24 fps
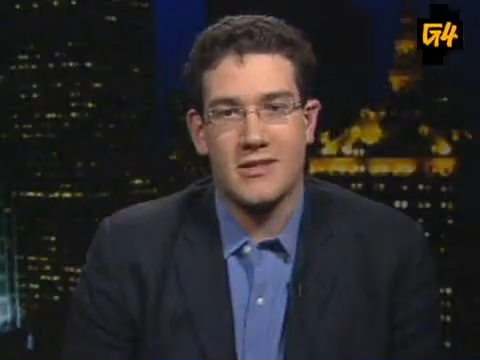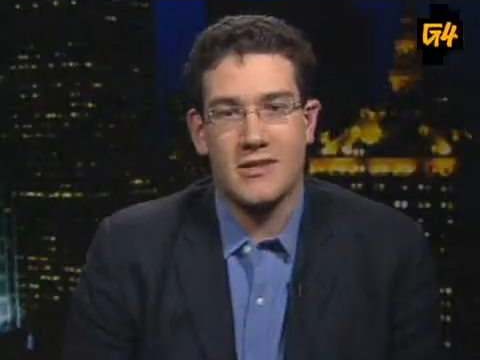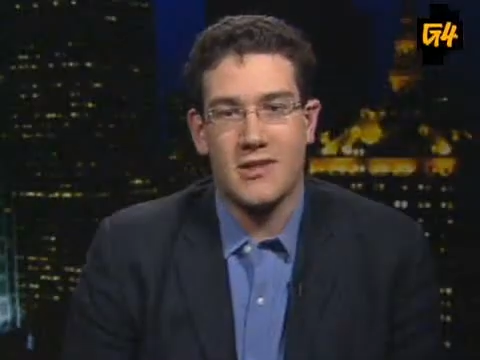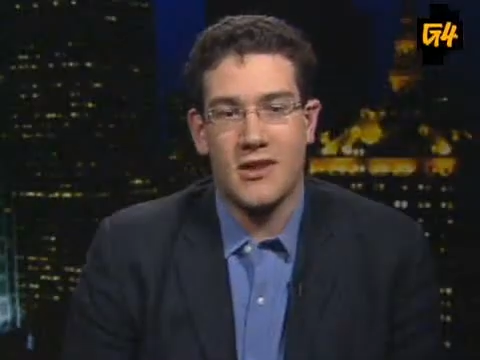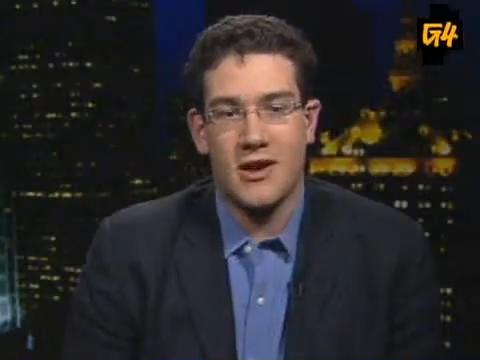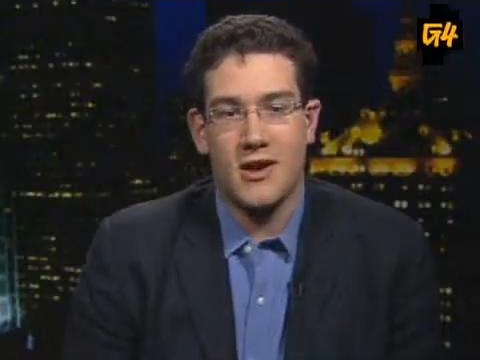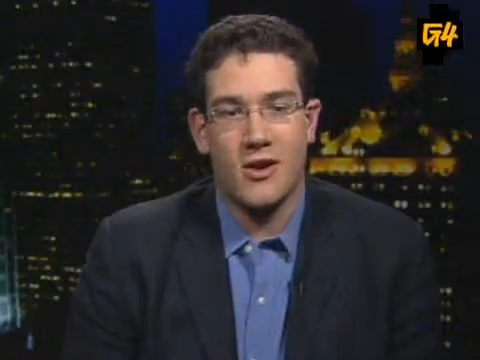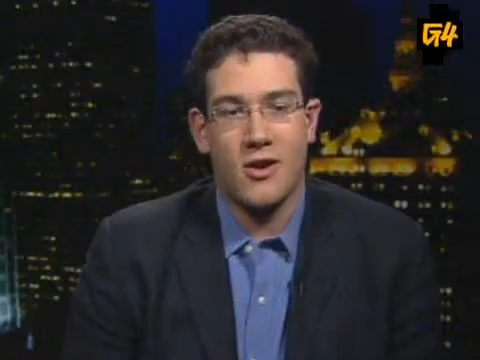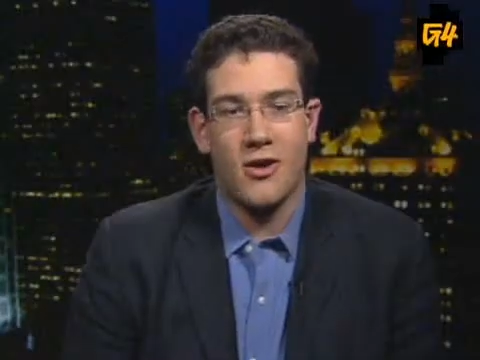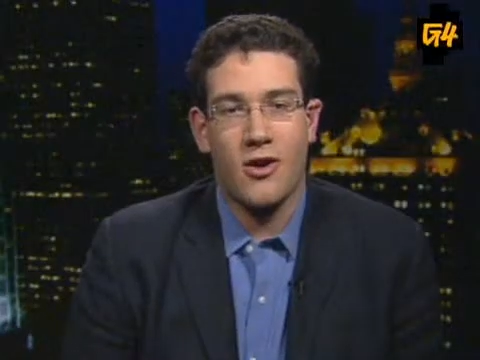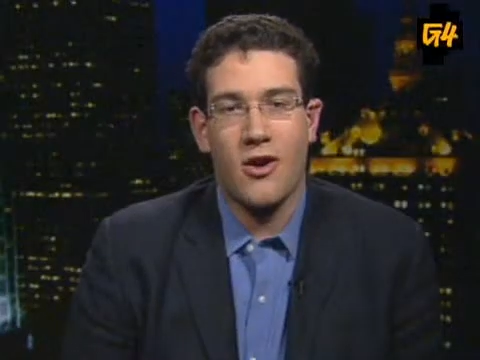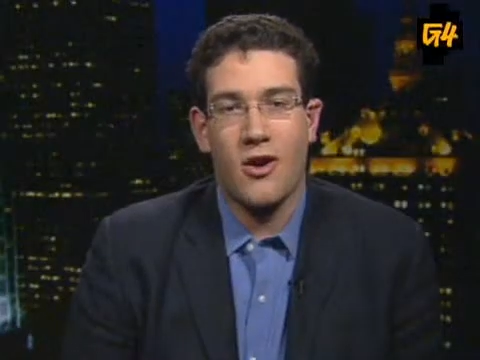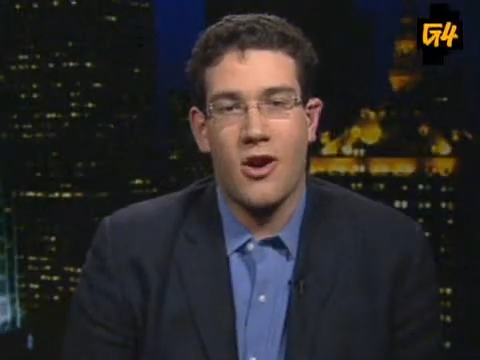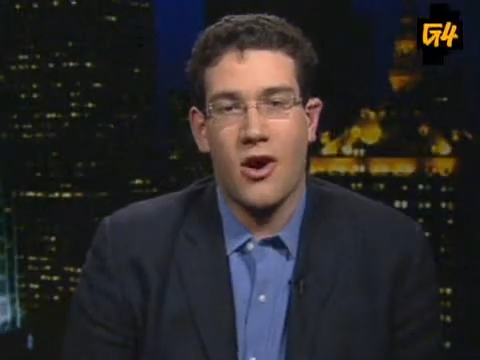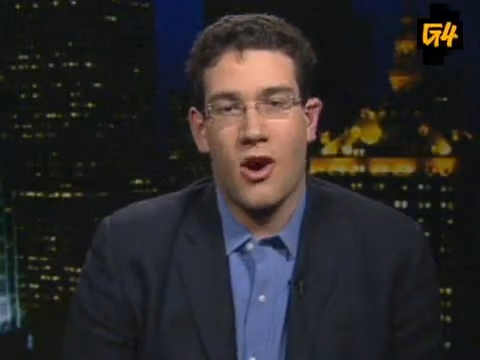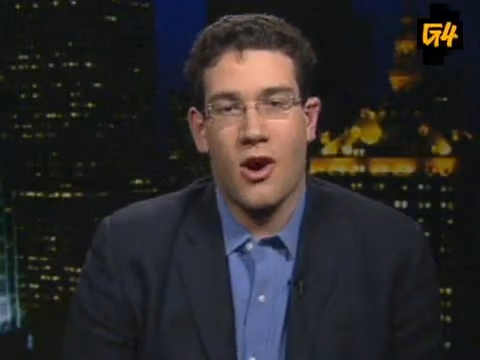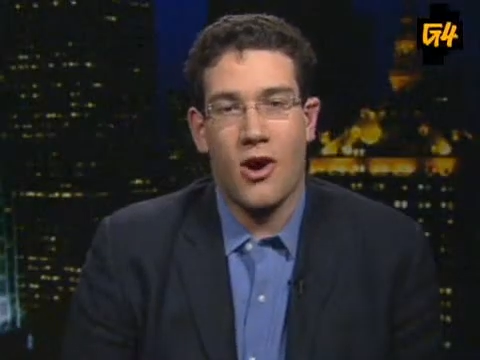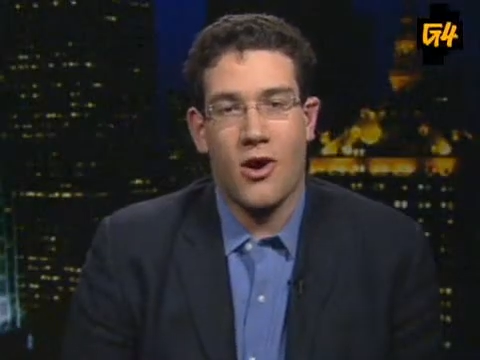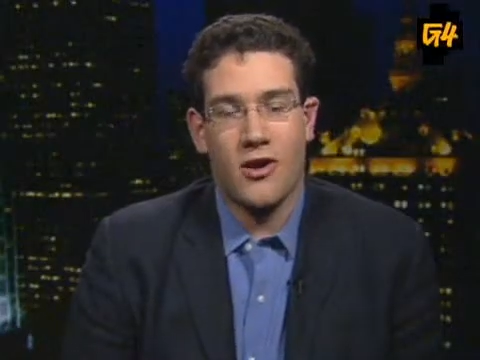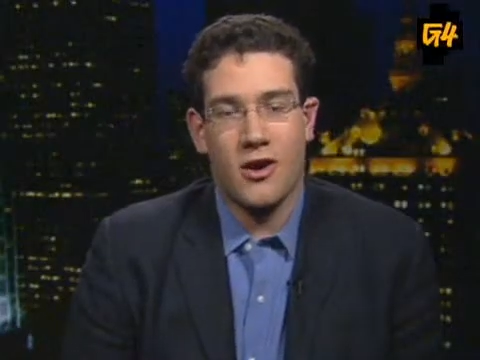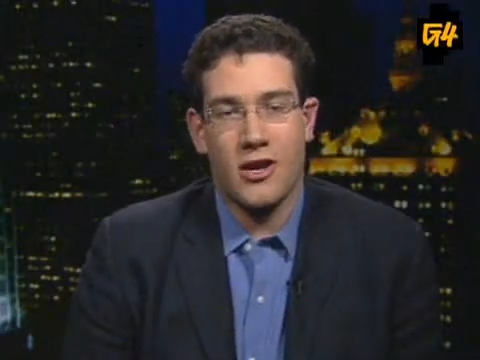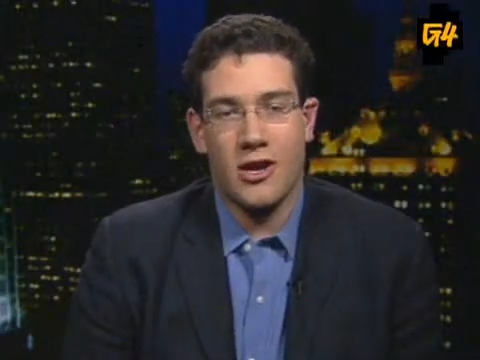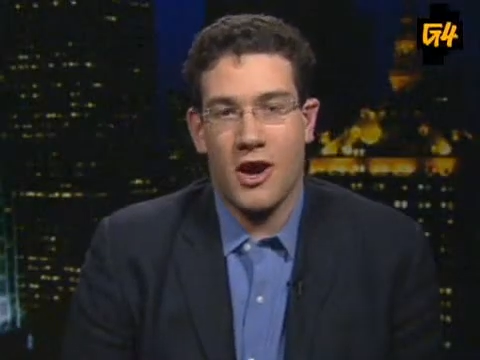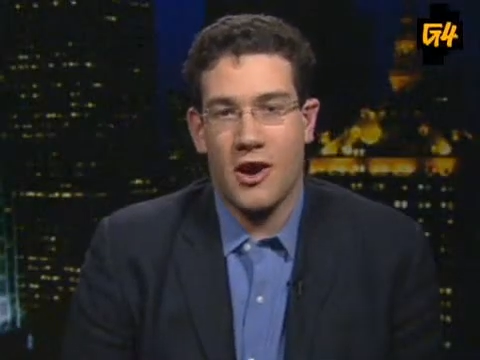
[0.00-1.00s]
and they're
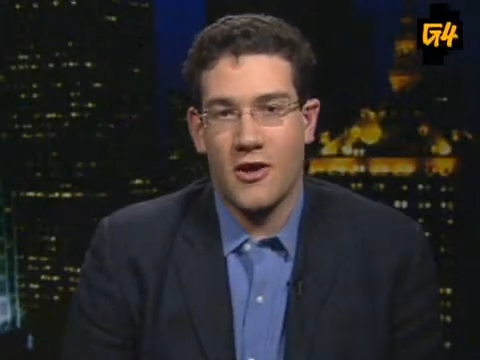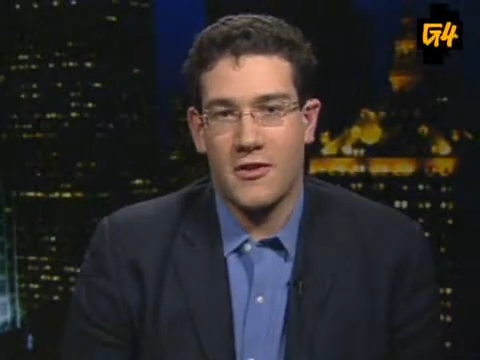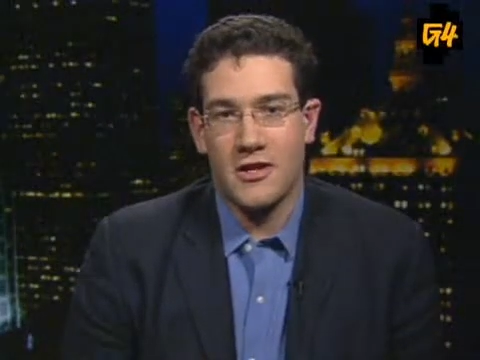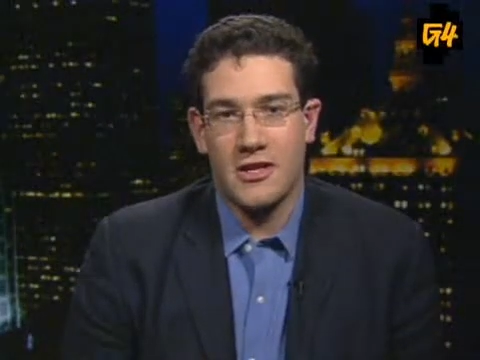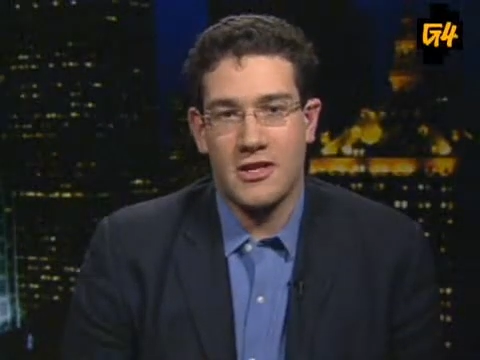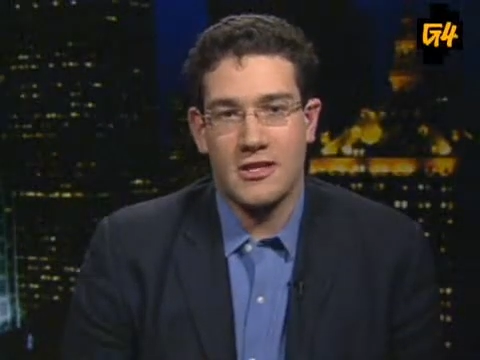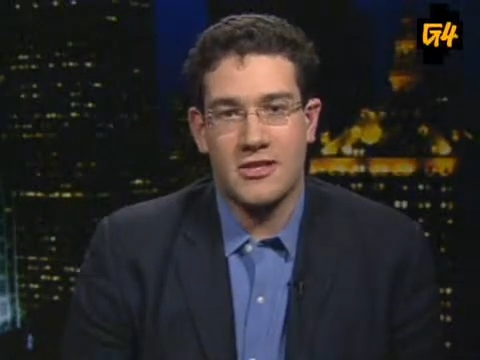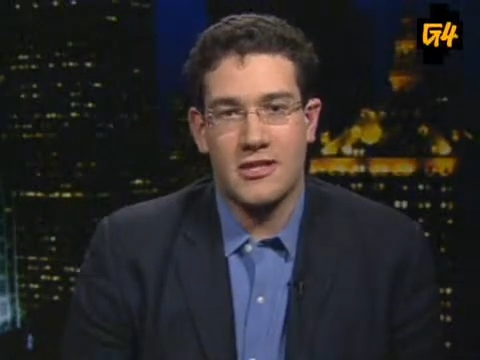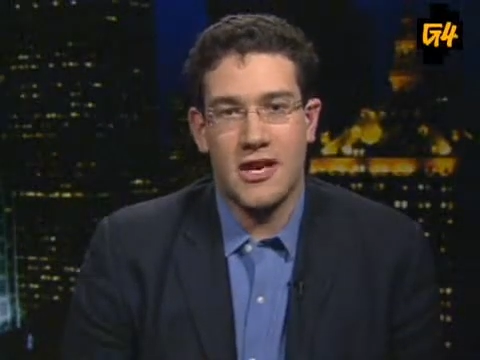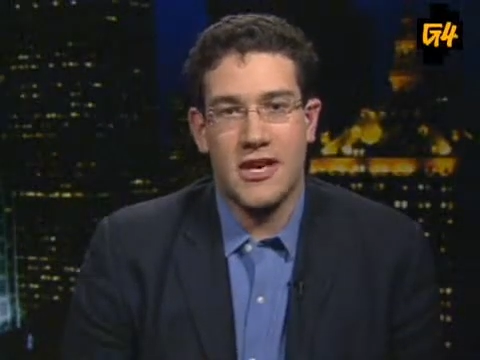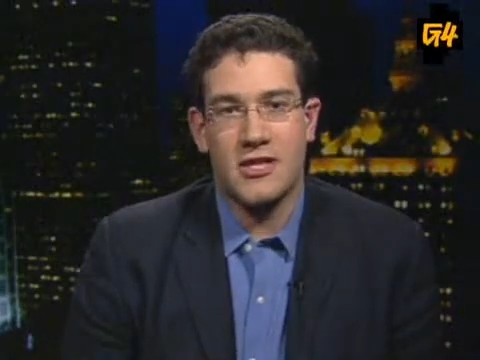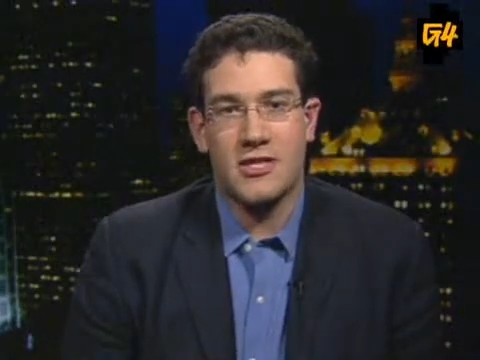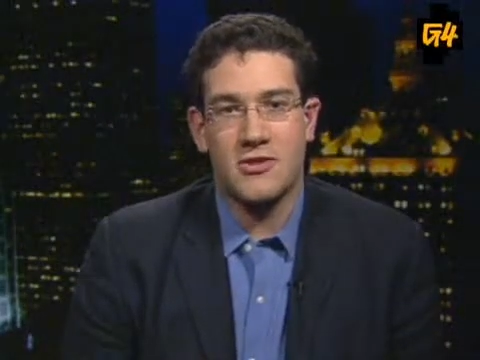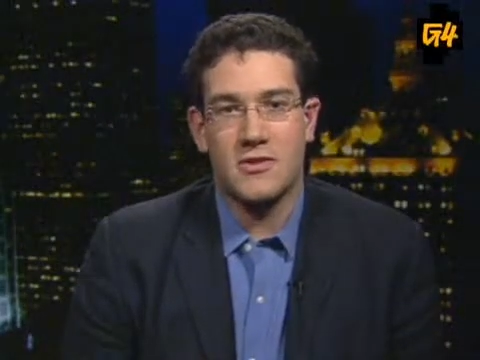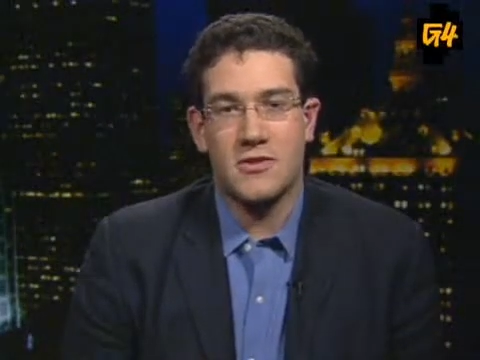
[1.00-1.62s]
already on these sites.